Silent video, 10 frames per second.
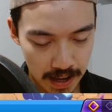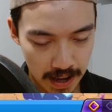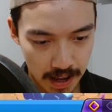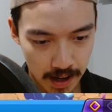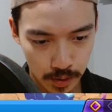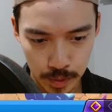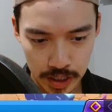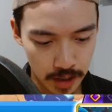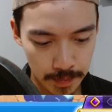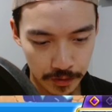and we
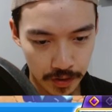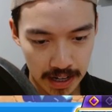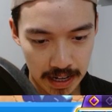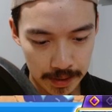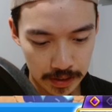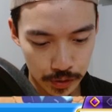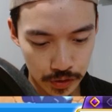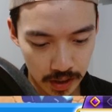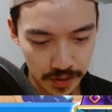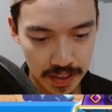should be fine. I mean, there's
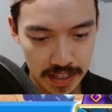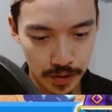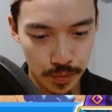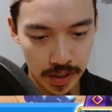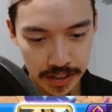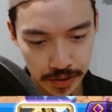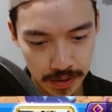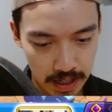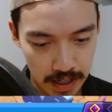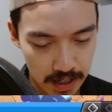nothing he can really do
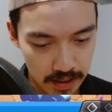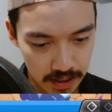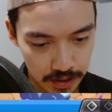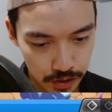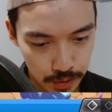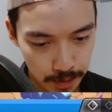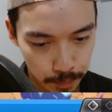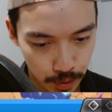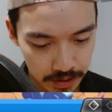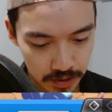here, guys. Let's do the
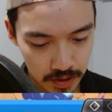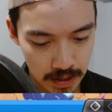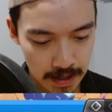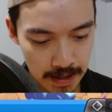Prince.